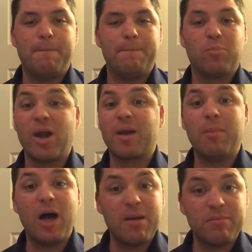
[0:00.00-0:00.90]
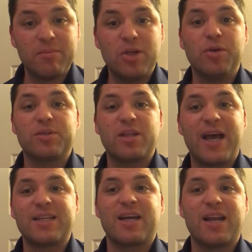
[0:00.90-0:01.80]
break them up, so
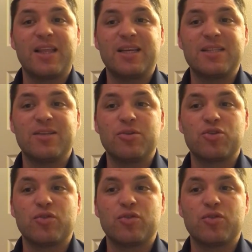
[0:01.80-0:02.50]
that kind of things in those